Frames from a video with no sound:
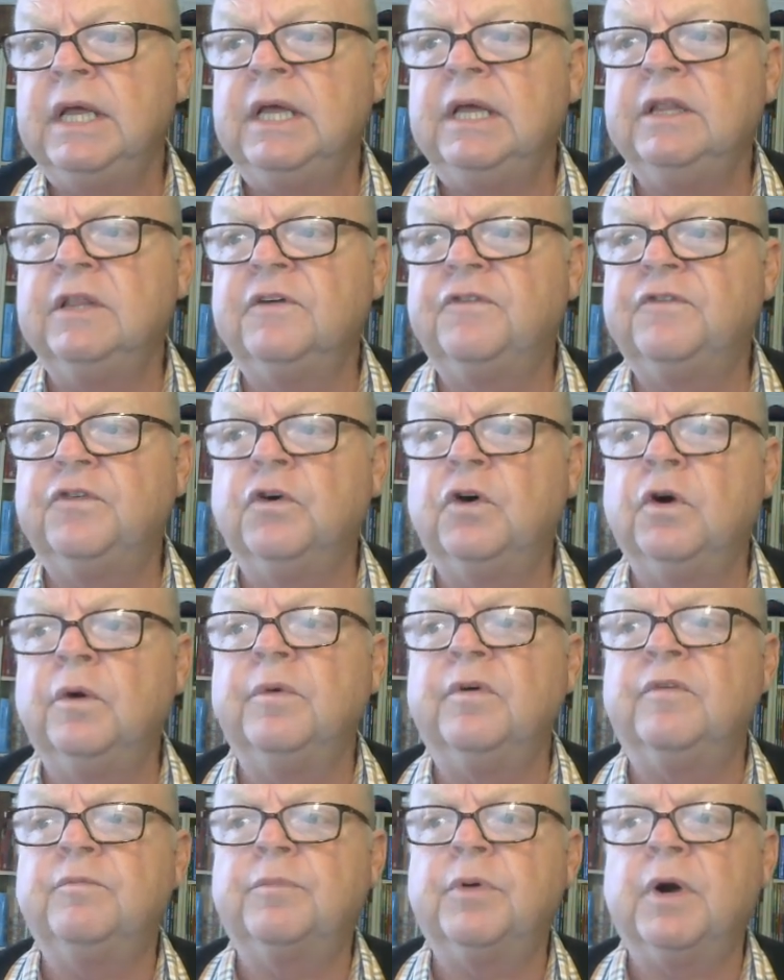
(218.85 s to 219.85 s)
in the
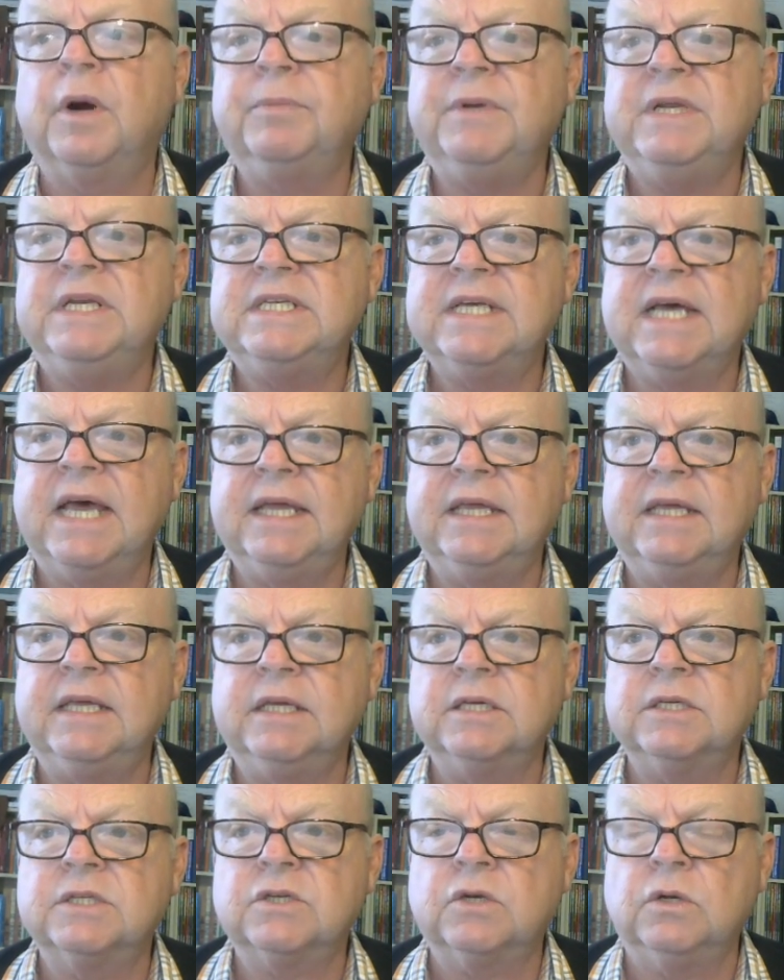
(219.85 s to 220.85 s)
form of property
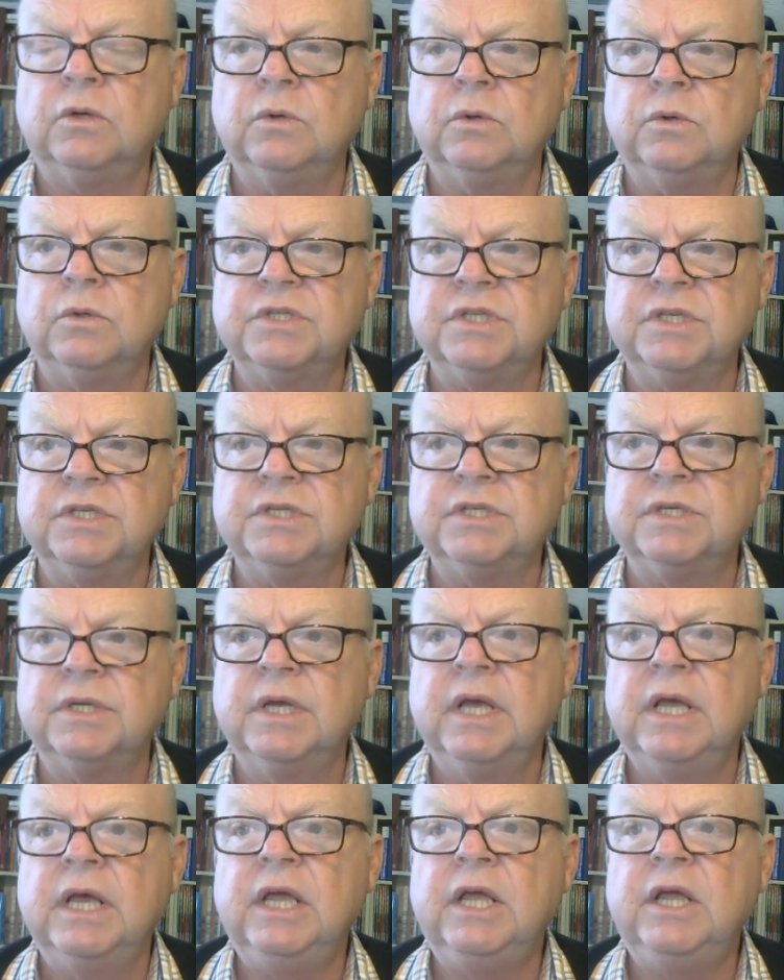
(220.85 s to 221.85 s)
takings clauses
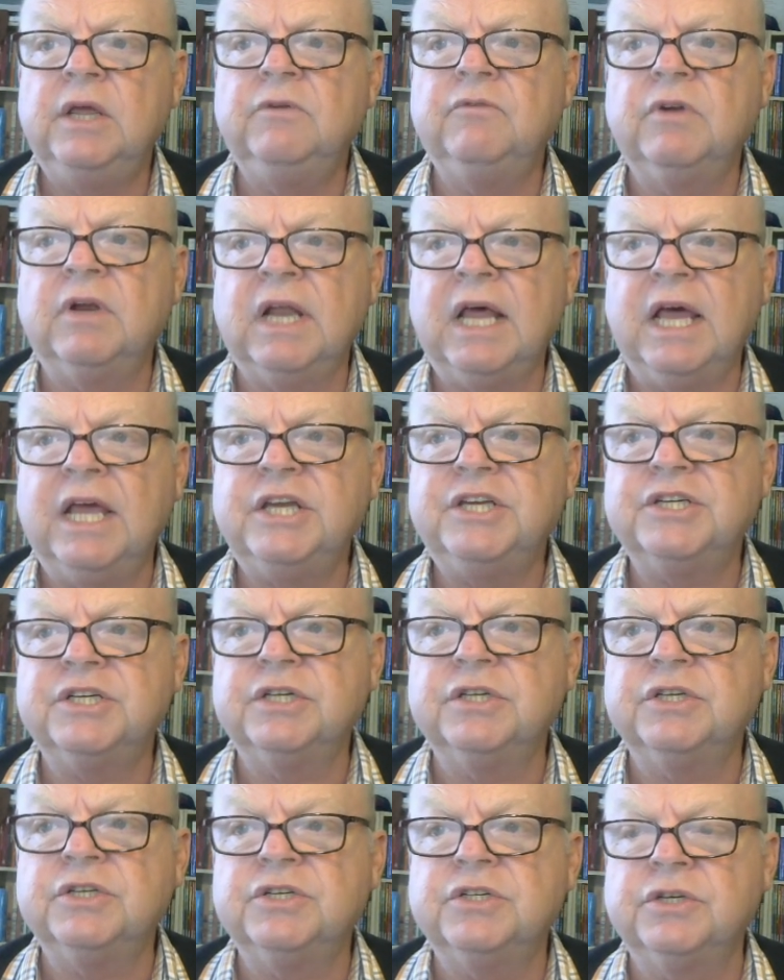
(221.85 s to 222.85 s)
in
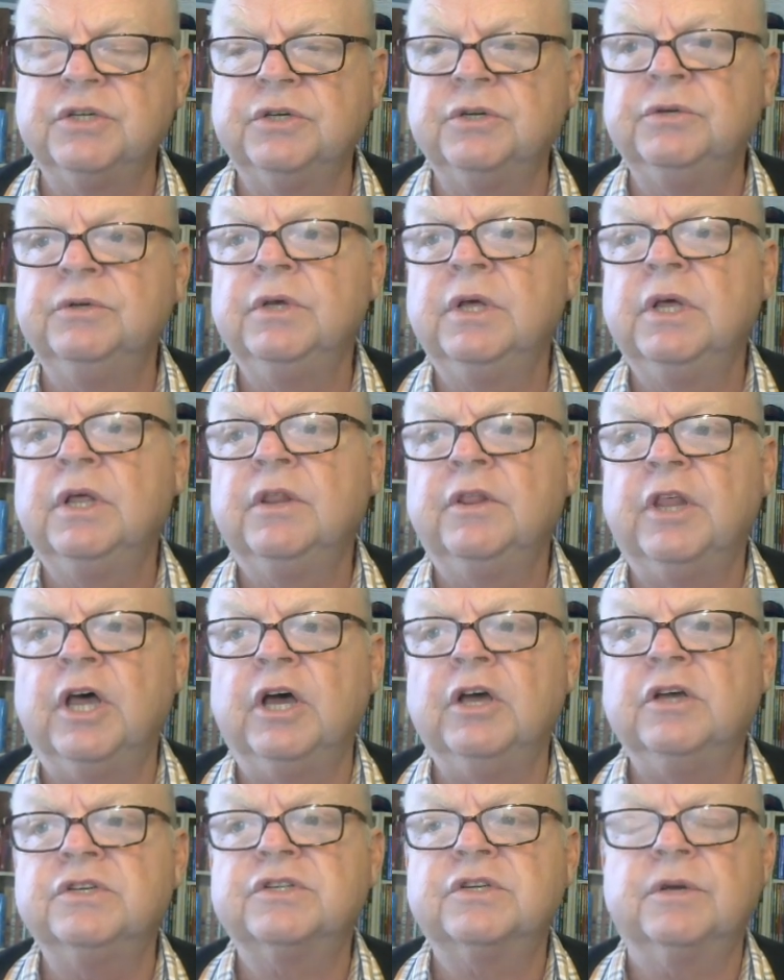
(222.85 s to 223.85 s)
relation to
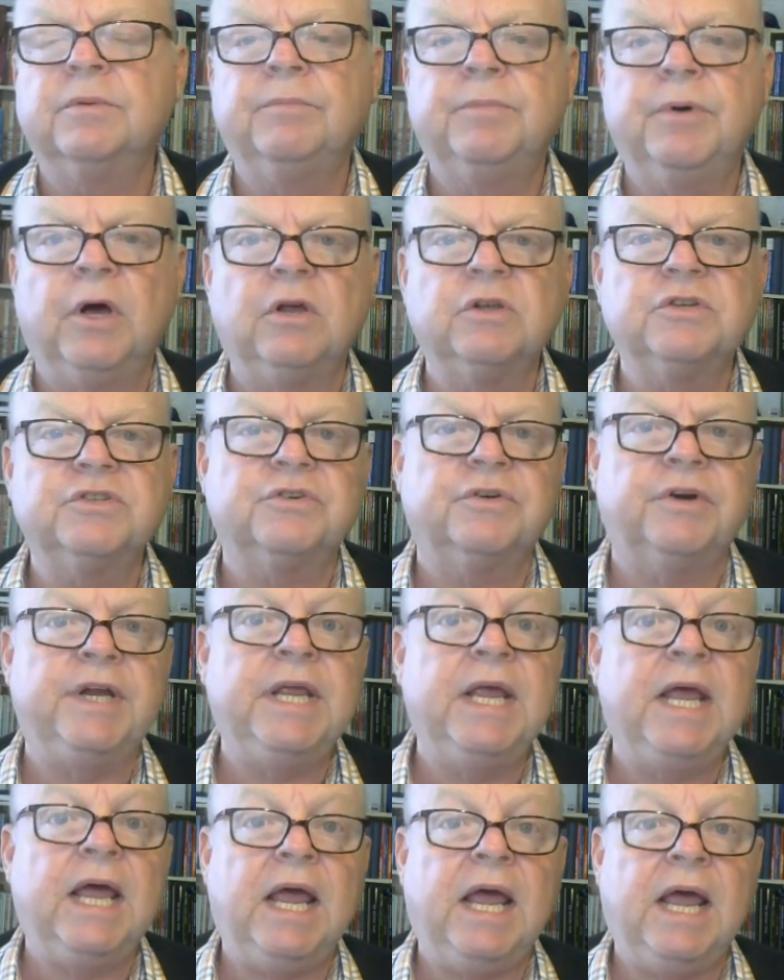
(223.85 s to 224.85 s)
those
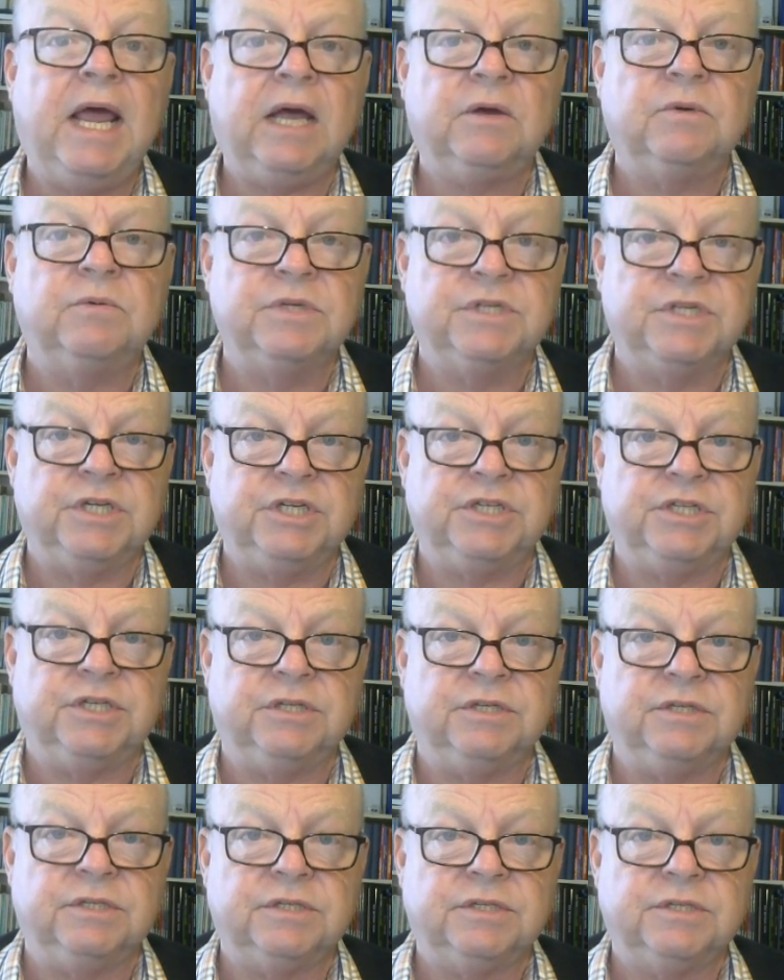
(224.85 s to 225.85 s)
compulsory
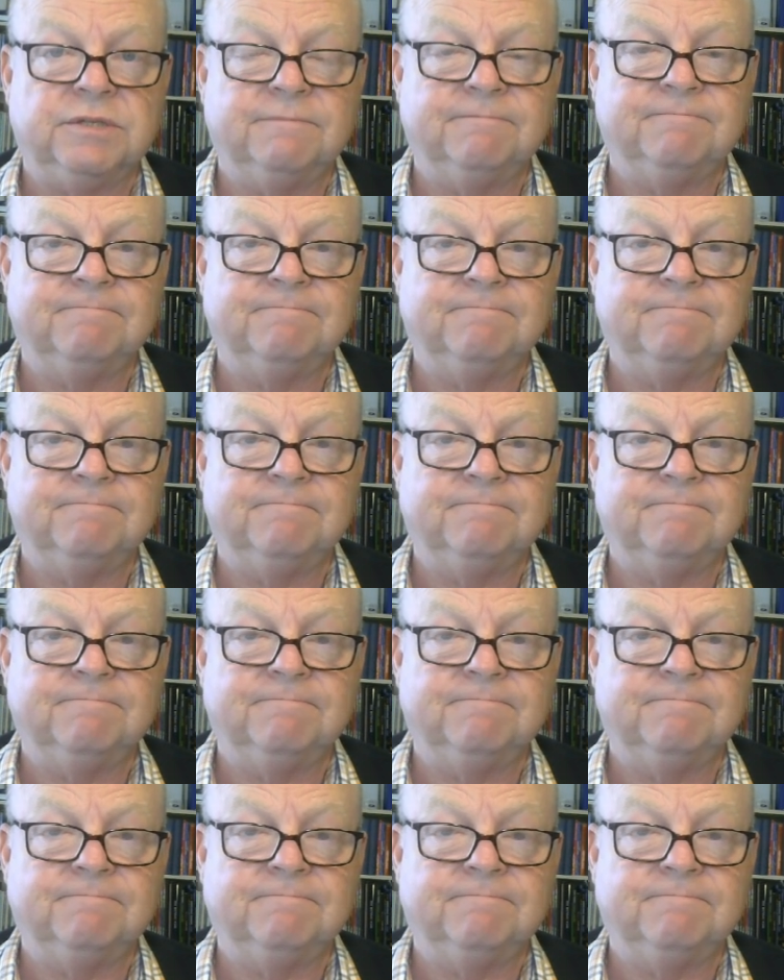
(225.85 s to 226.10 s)
acquisitions.